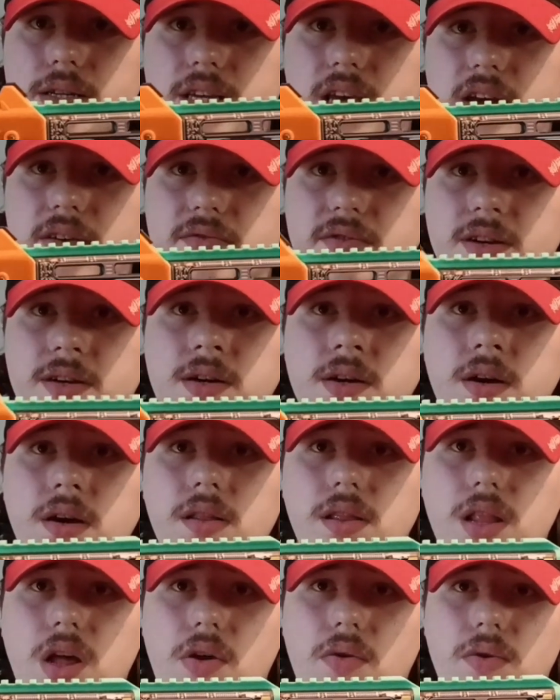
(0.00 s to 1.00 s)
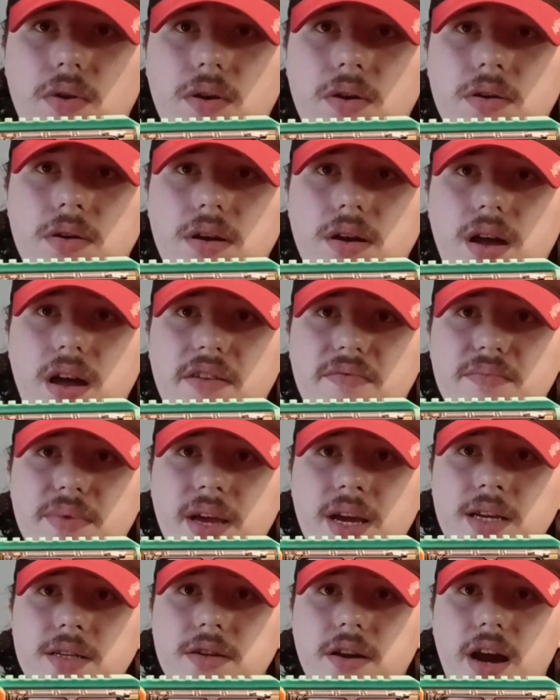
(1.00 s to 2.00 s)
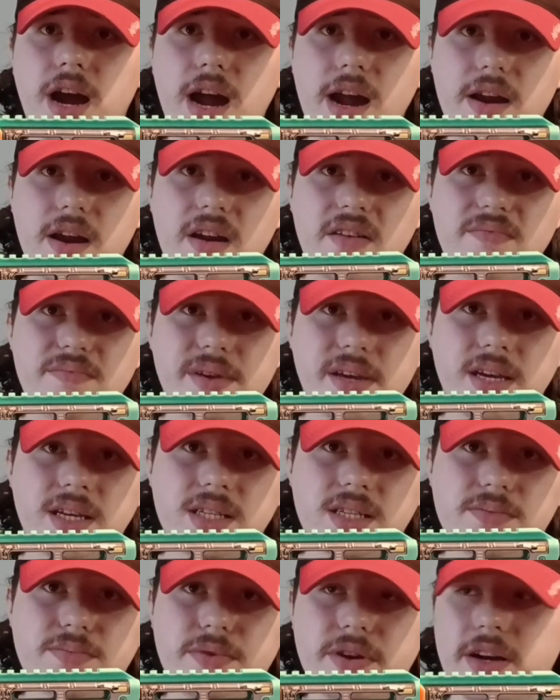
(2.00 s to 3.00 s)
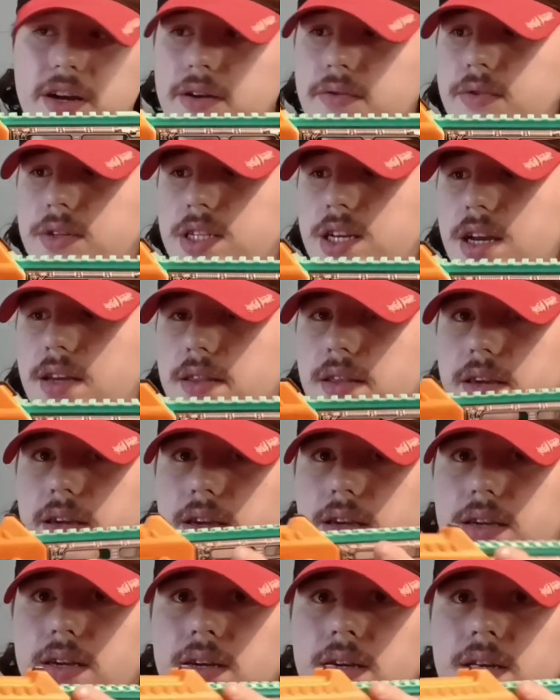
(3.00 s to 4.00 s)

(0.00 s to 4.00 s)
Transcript: to have a lower FPS or higher FPS spring, which I think